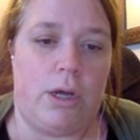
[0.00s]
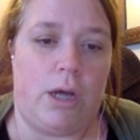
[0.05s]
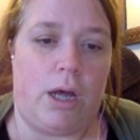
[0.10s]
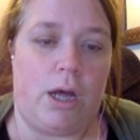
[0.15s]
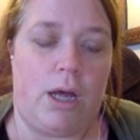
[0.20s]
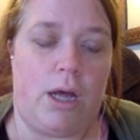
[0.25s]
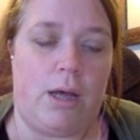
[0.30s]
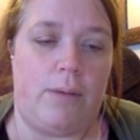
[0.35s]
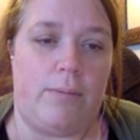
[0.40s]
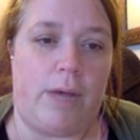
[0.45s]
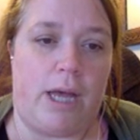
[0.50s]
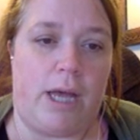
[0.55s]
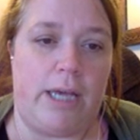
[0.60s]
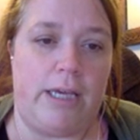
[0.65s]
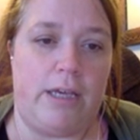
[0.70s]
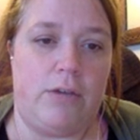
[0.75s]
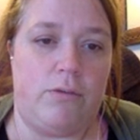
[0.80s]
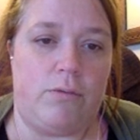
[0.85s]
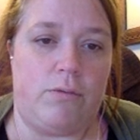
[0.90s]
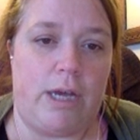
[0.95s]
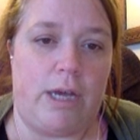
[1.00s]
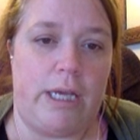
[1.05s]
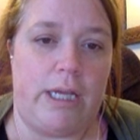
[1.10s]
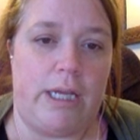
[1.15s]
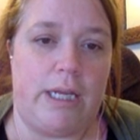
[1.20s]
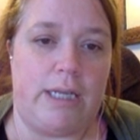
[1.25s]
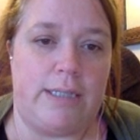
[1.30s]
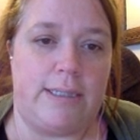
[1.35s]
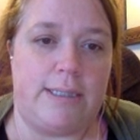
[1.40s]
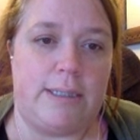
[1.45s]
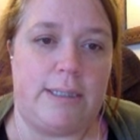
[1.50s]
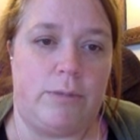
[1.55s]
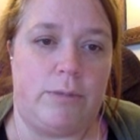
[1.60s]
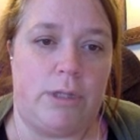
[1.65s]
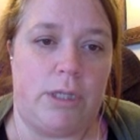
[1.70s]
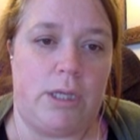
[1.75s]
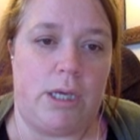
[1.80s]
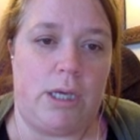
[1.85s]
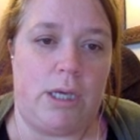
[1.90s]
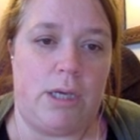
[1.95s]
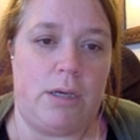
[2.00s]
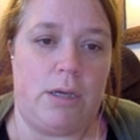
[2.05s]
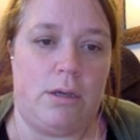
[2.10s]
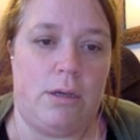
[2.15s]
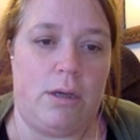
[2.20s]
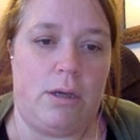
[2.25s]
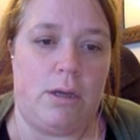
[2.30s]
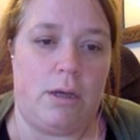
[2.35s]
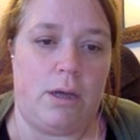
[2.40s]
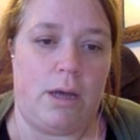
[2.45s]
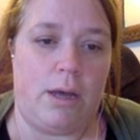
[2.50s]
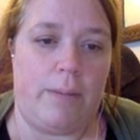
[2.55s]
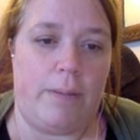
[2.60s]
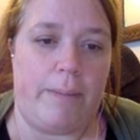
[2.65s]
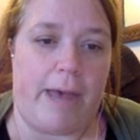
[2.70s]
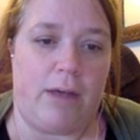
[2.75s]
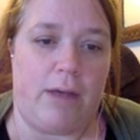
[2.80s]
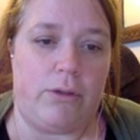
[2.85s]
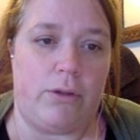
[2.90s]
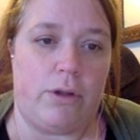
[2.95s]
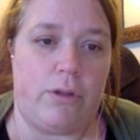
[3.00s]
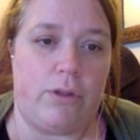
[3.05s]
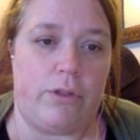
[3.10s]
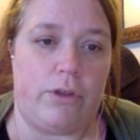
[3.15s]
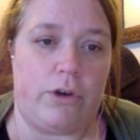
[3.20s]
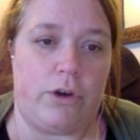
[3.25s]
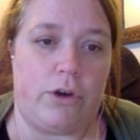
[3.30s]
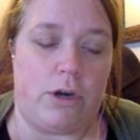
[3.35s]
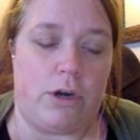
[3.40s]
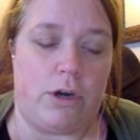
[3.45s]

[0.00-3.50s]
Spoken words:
I can write a simile about the car